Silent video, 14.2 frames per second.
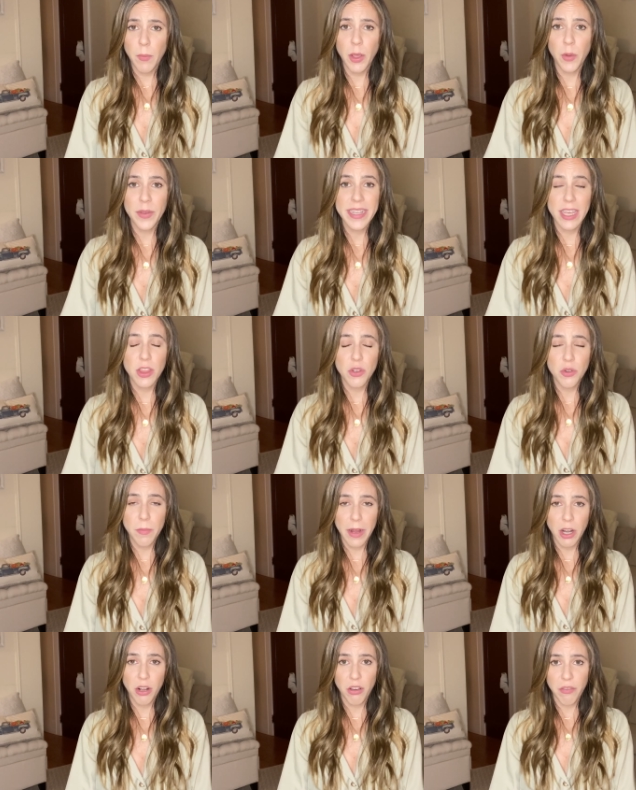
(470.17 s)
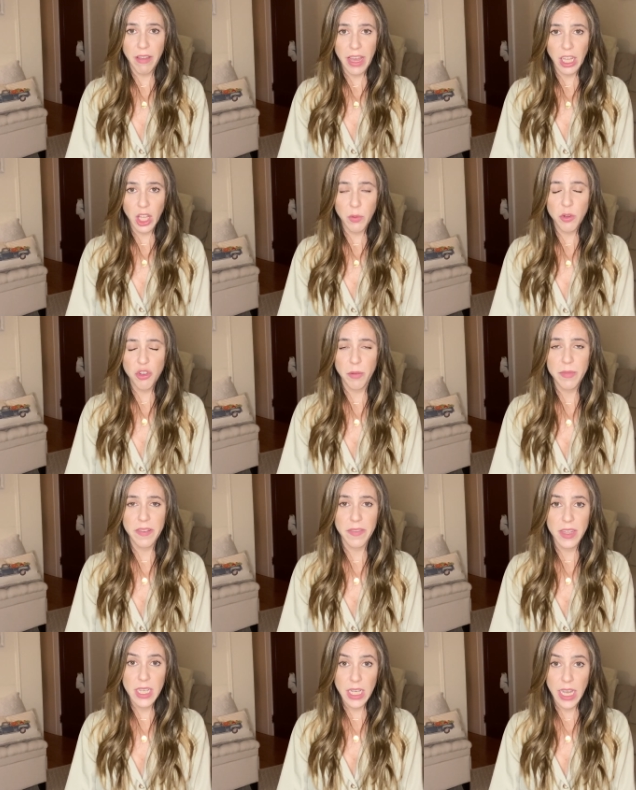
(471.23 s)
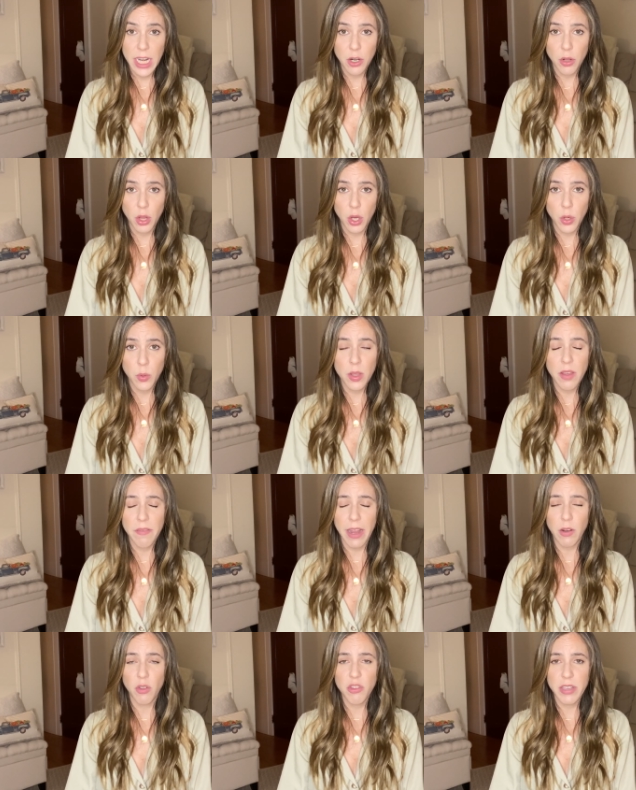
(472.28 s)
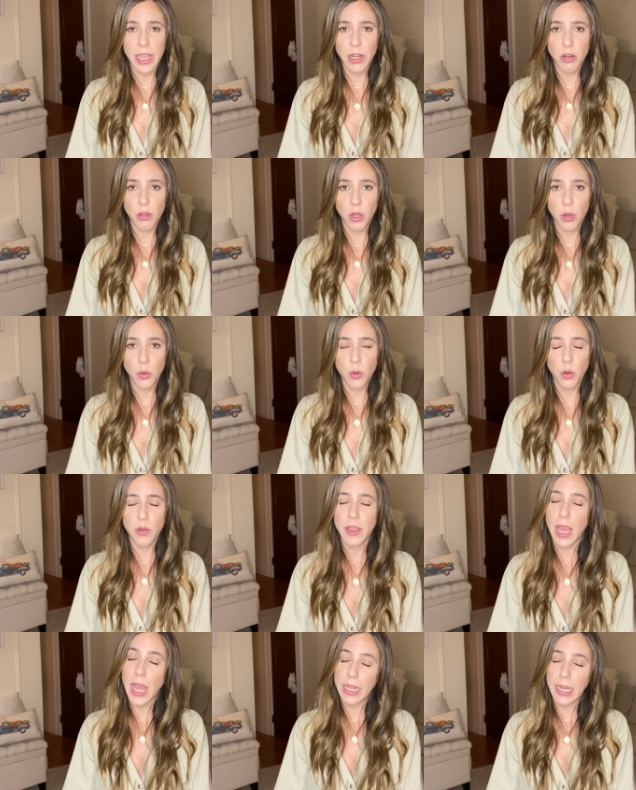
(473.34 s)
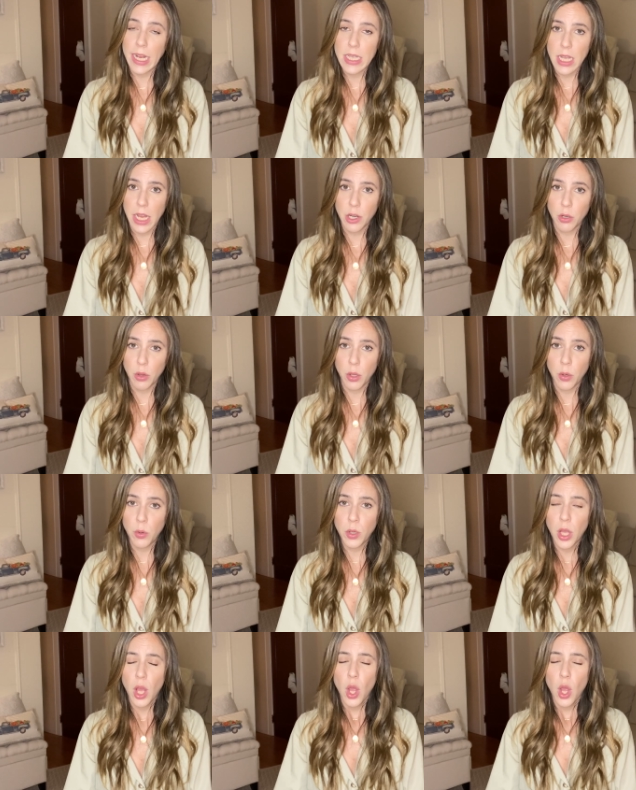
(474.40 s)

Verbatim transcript: We always get the numerical value in terms of the titer load, the viral titer load or the ANA titer load.